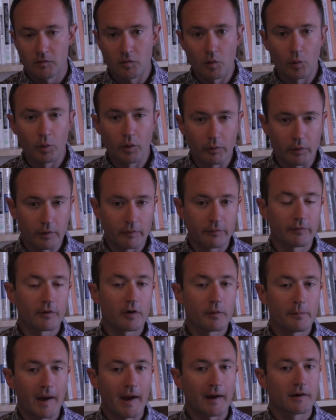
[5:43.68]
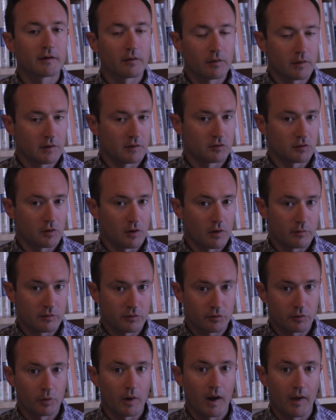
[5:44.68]
So we'll refer back to these terms
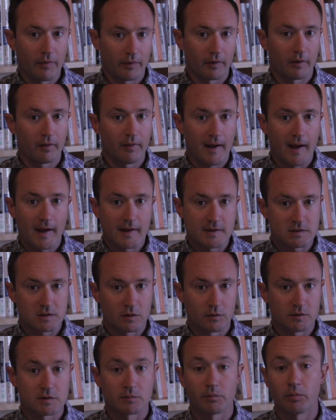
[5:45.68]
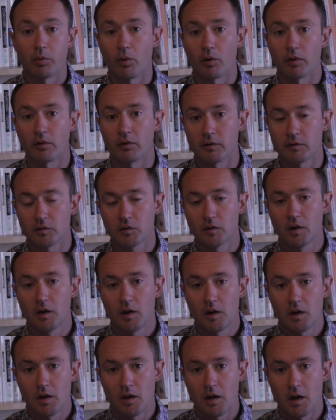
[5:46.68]
throughout the class, so it's important
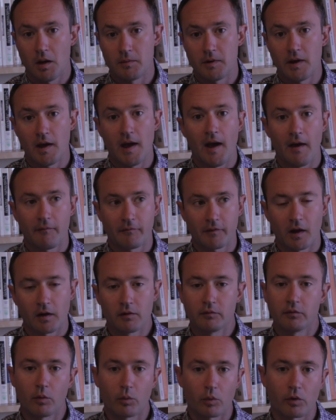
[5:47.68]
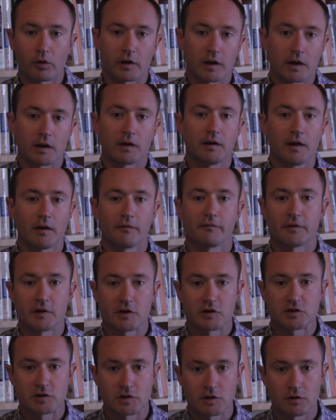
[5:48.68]
to have kind of a working
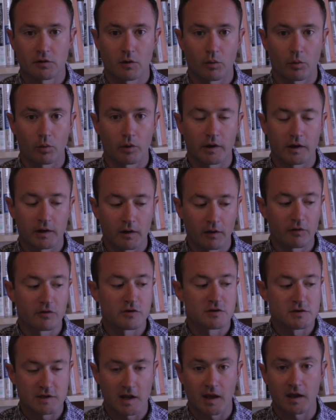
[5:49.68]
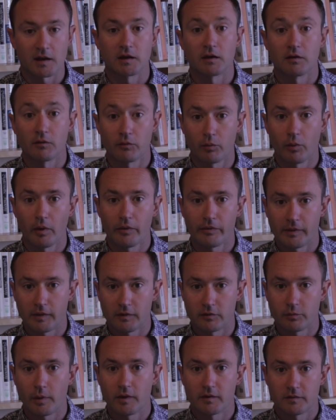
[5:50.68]
definition or a working understanding of what
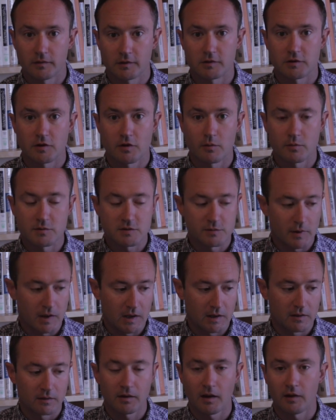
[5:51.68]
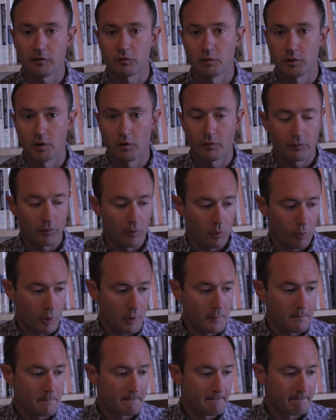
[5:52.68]
these basic terms mean as we go
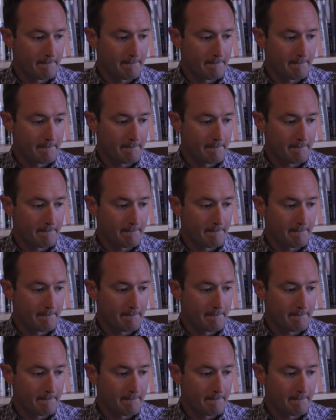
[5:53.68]
forward.